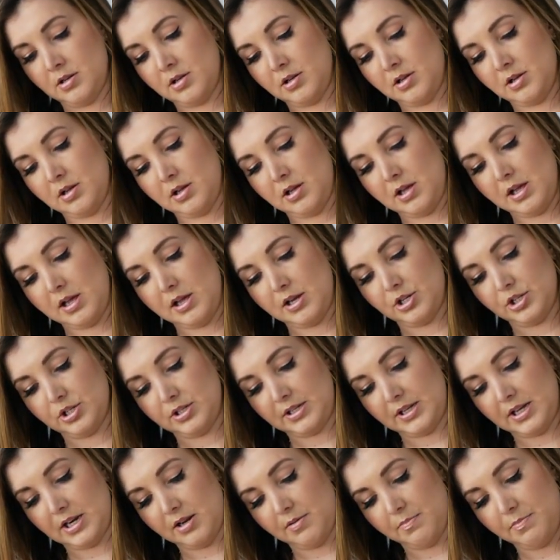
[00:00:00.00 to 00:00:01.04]
and
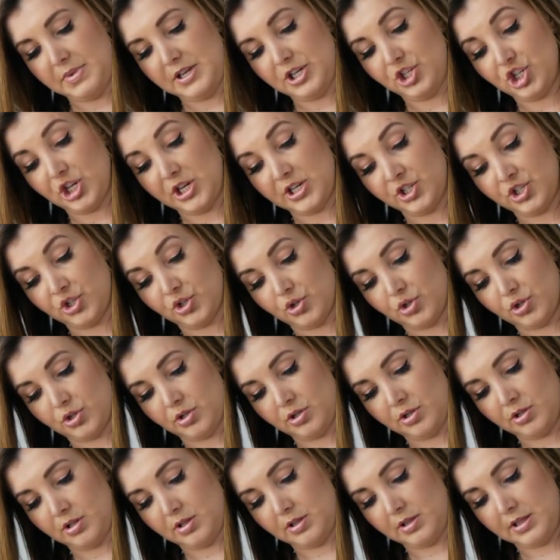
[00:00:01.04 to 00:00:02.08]
just kind of be
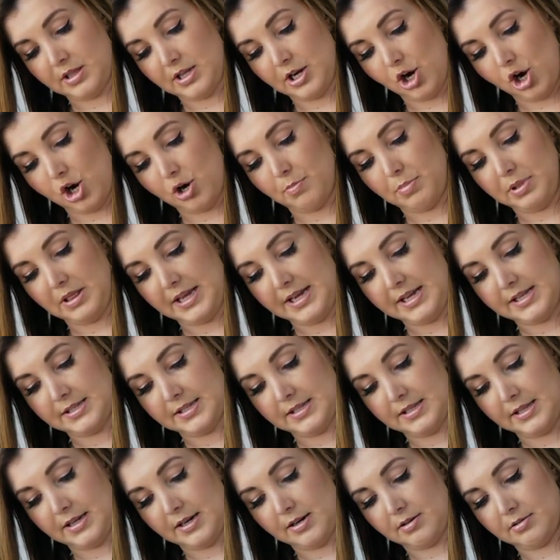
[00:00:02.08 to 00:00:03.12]
gentle. There are blades
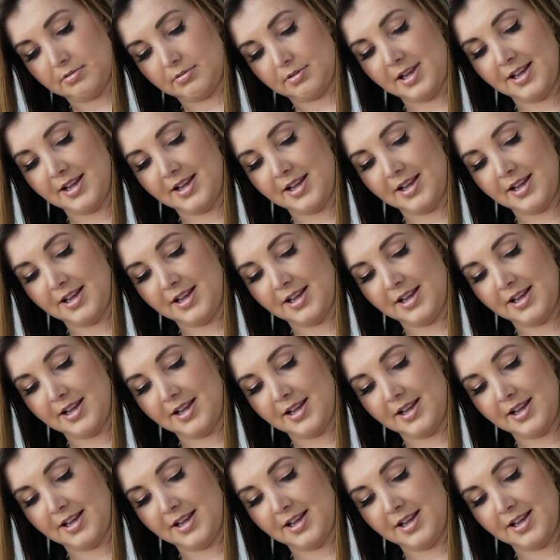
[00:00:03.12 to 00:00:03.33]
in there.